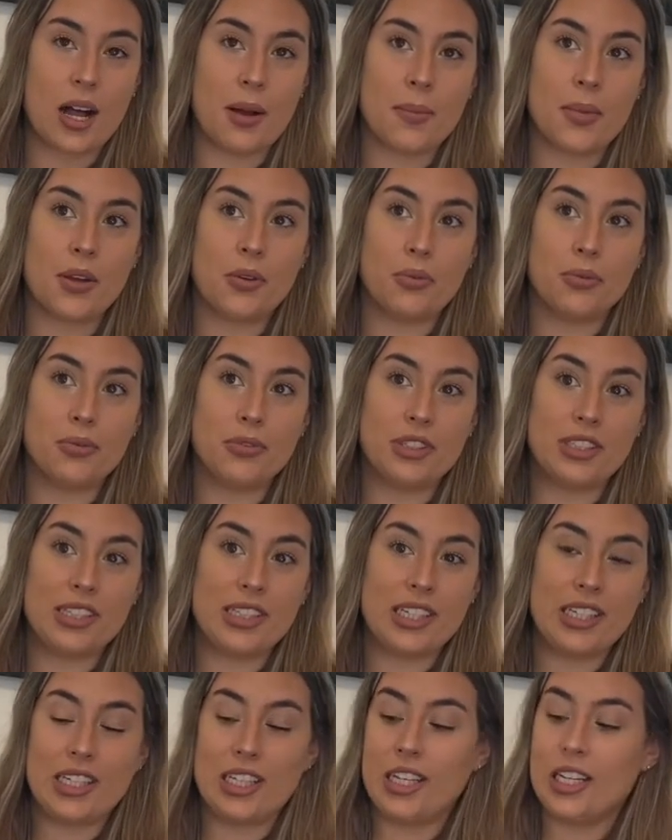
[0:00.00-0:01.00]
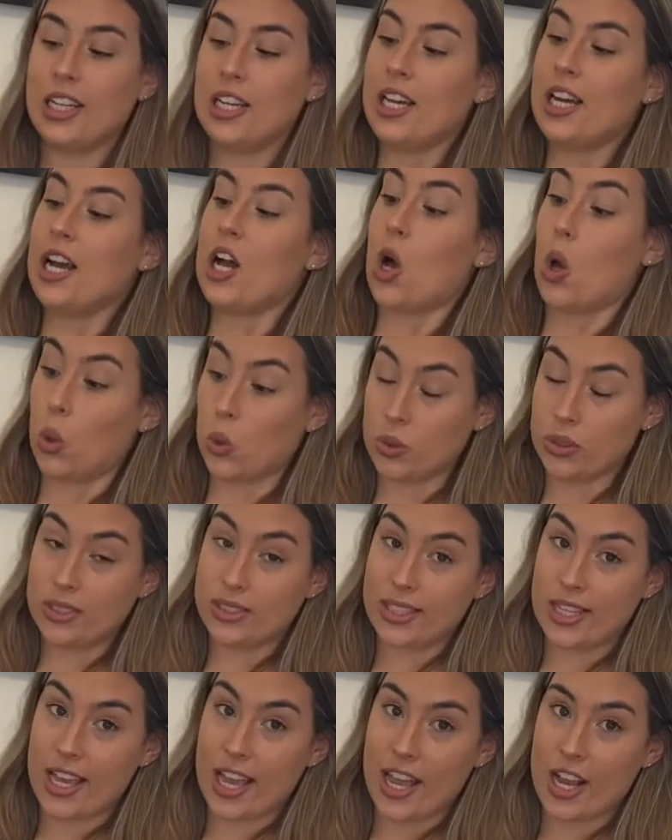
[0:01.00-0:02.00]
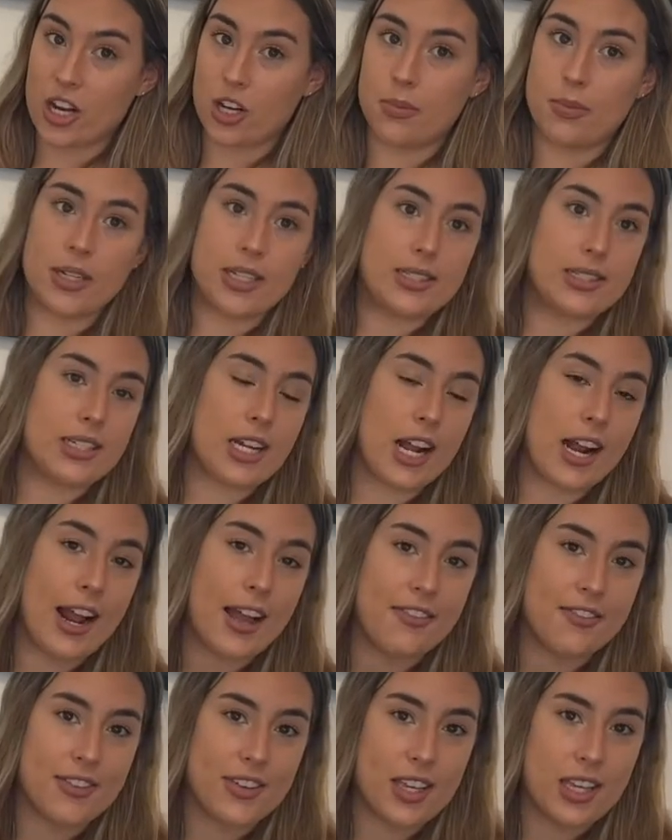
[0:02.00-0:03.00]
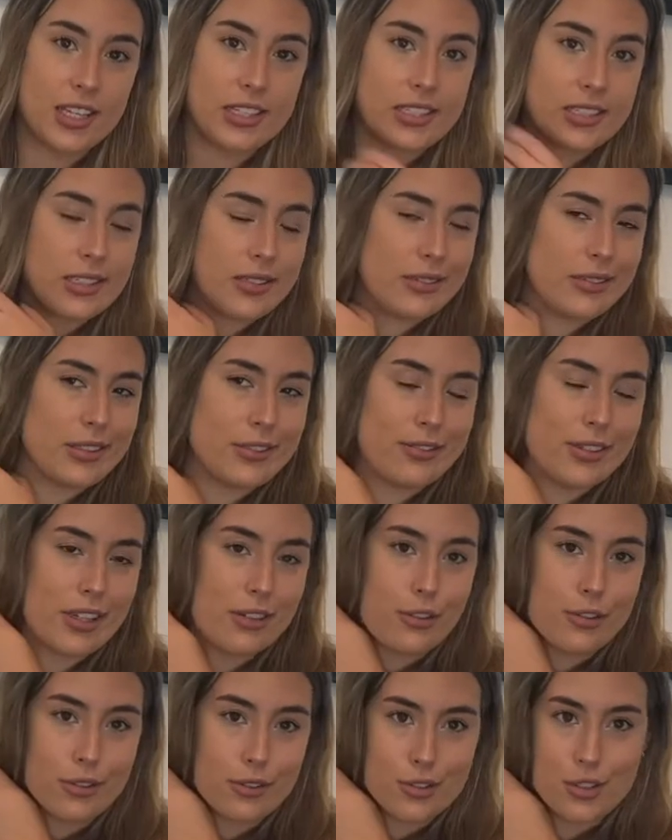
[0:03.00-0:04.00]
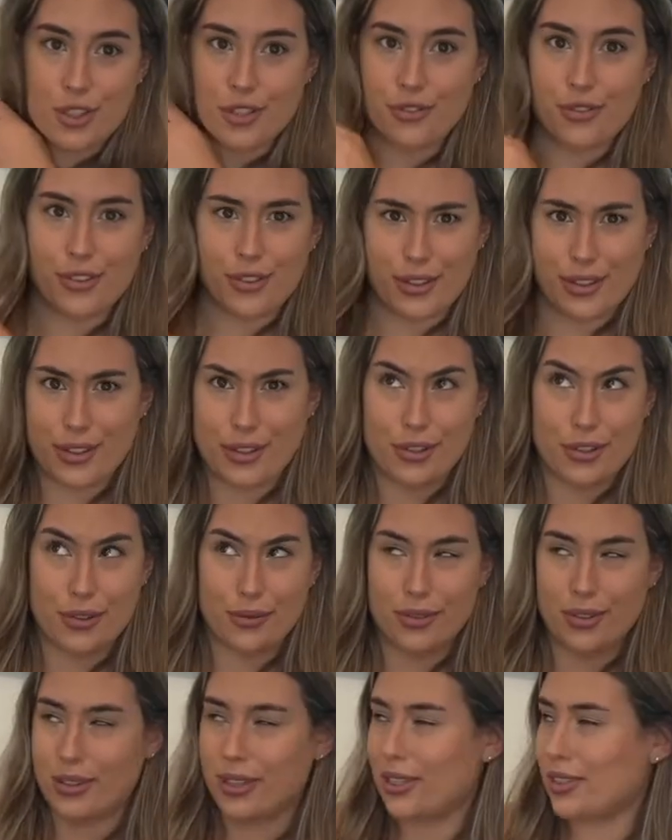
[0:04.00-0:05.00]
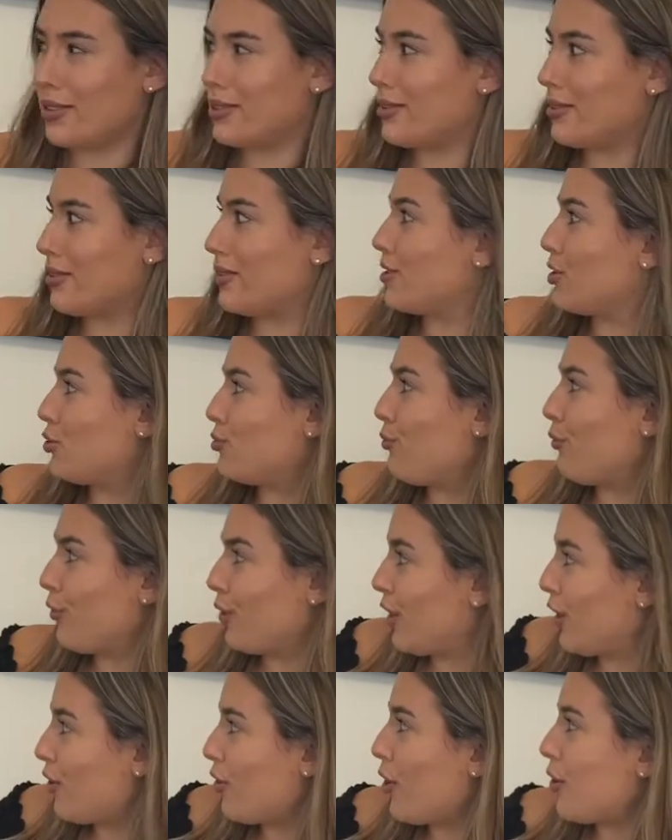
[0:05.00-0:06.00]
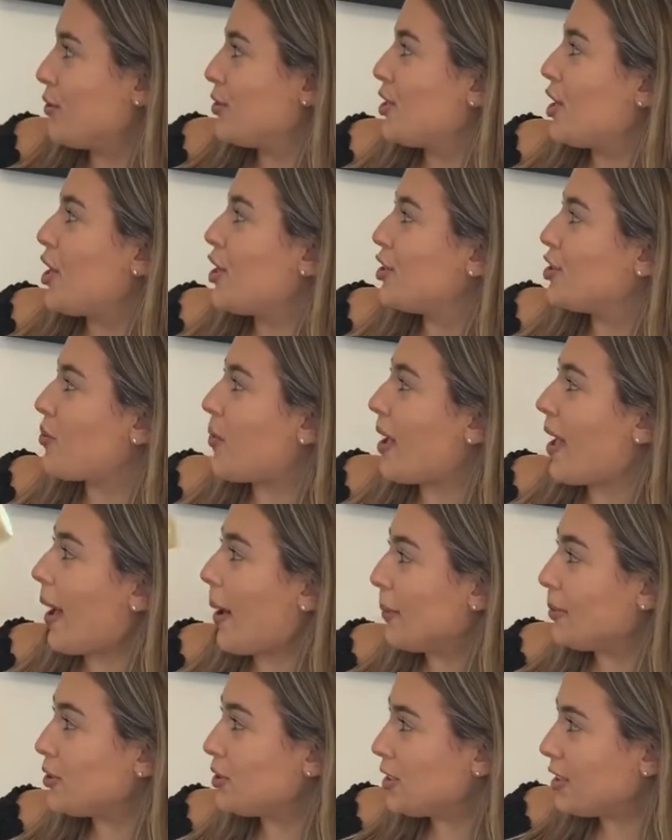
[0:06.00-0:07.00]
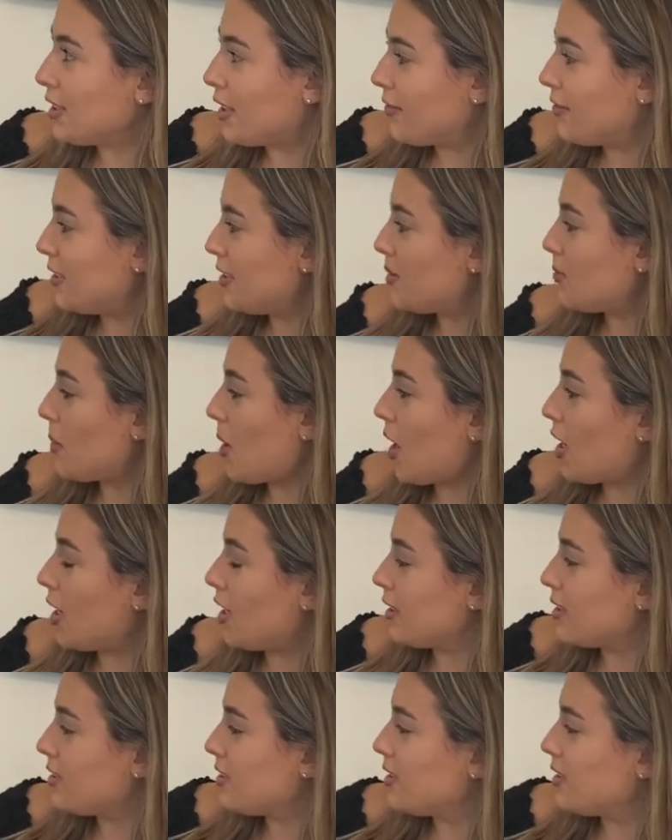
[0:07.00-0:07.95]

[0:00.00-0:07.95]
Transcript: It really holds the hair, but it's not heavy. It doesn't leave that crunchy feeling that no one likes because it's really gross. So I absolutely love this product.